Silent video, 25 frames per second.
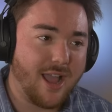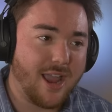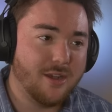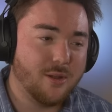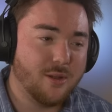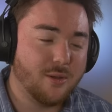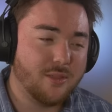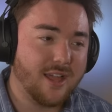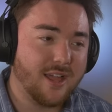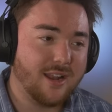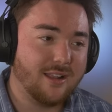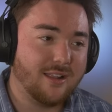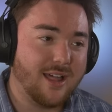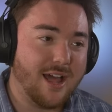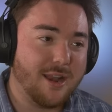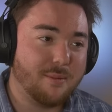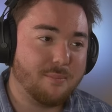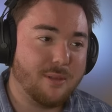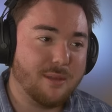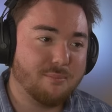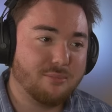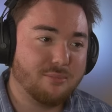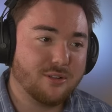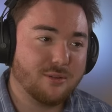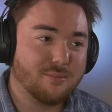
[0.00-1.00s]
I know that a lot
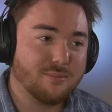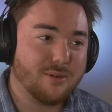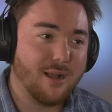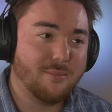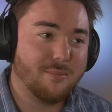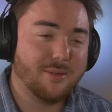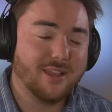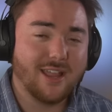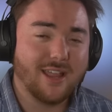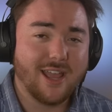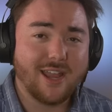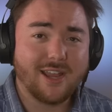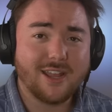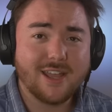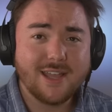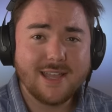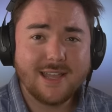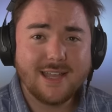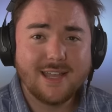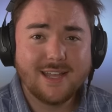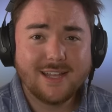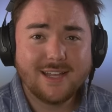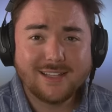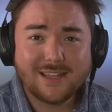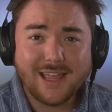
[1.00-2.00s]
of people are probably like,
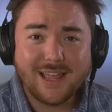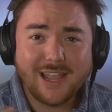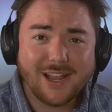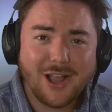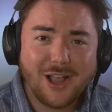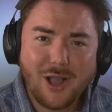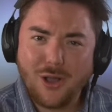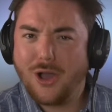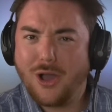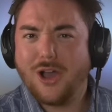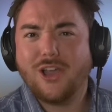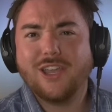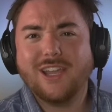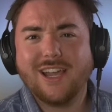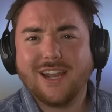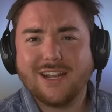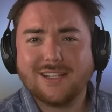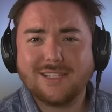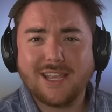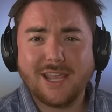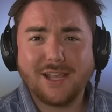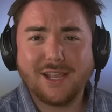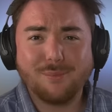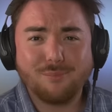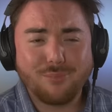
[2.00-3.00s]
oh, you gotta
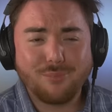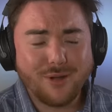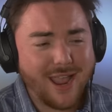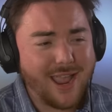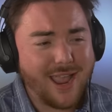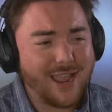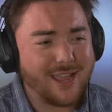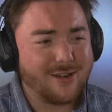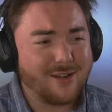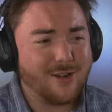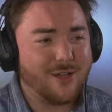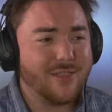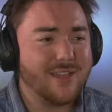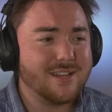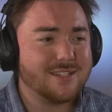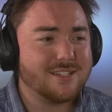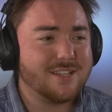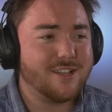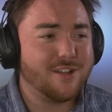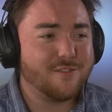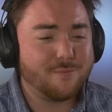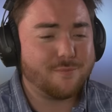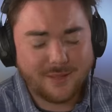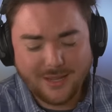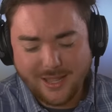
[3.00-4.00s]
take a break and all that
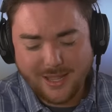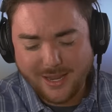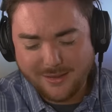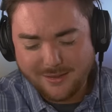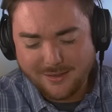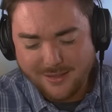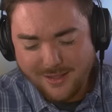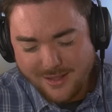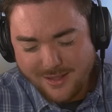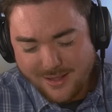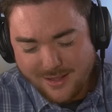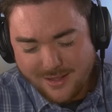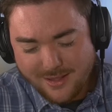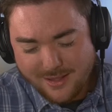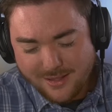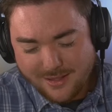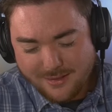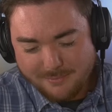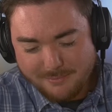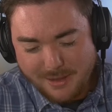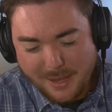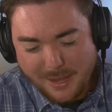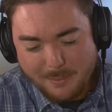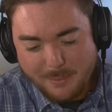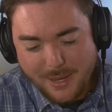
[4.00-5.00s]
stuff. But like,
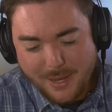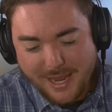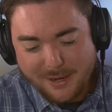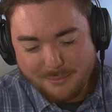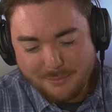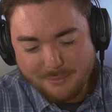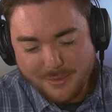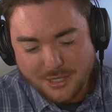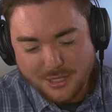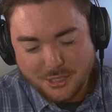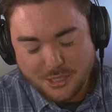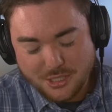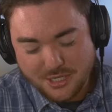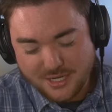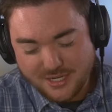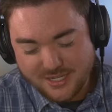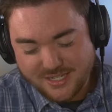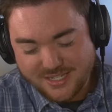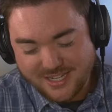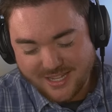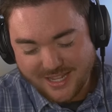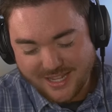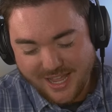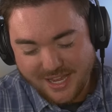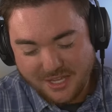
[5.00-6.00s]
my main mission
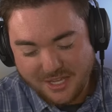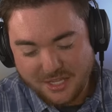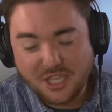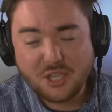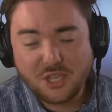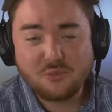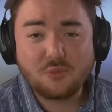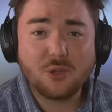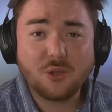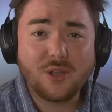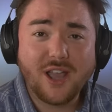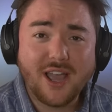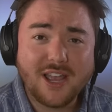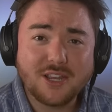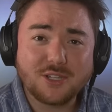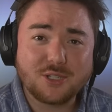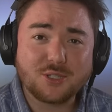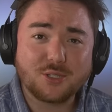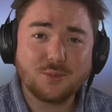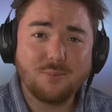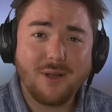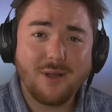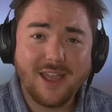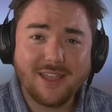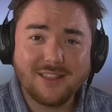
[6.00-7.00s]
is to like keep you guys
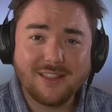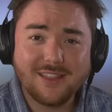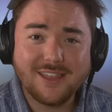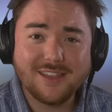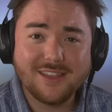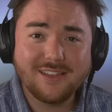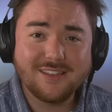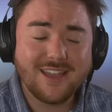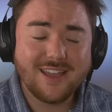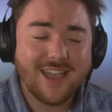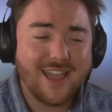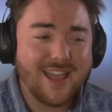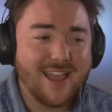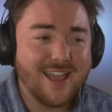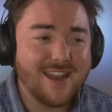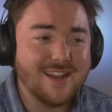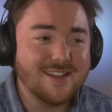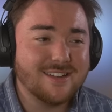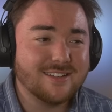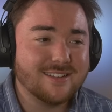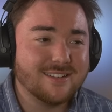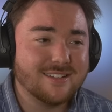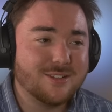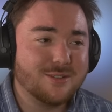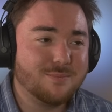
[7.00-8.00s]
smiling
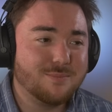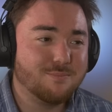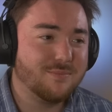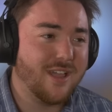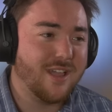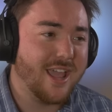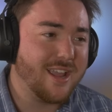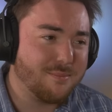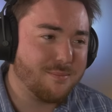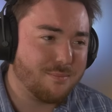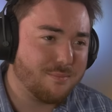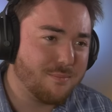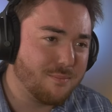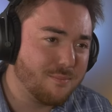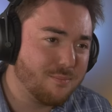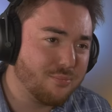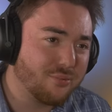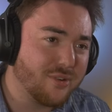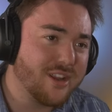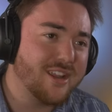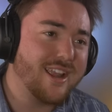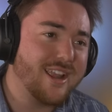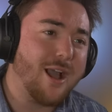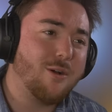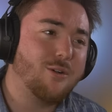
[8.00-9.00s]
and like
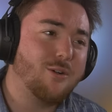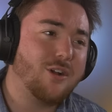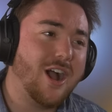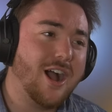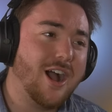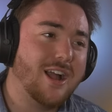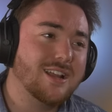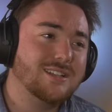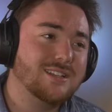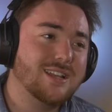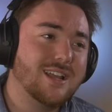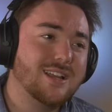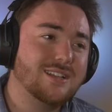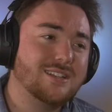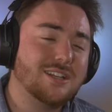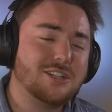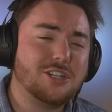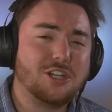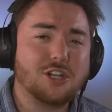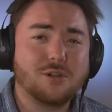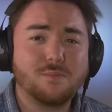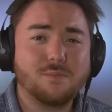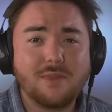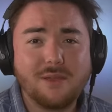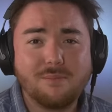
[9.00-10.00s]
bring out content to
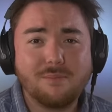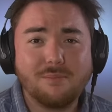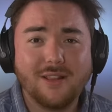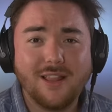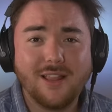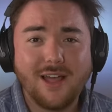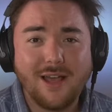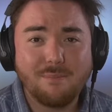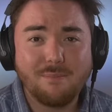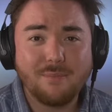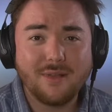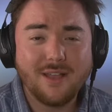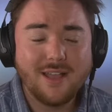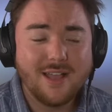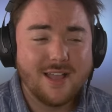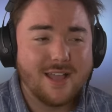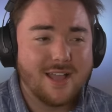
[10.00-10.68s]
cheer people up.